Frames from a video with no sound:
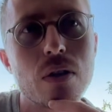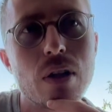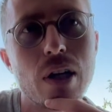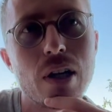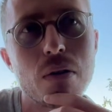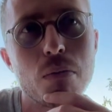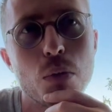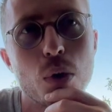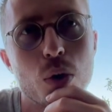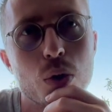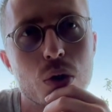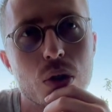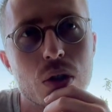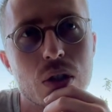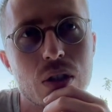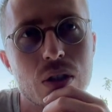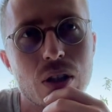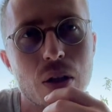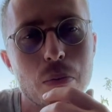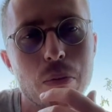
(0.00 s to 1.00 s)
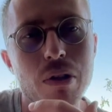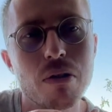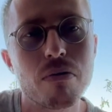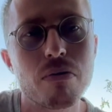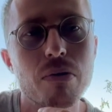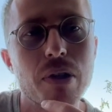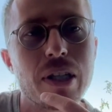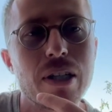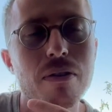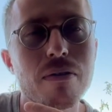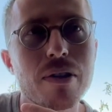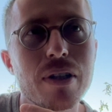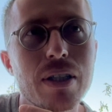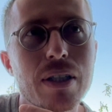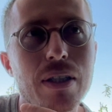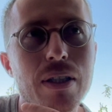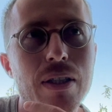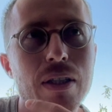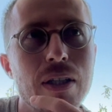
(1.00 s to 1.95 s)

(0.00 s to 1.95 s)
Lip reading: that emotion and not be afraid of it.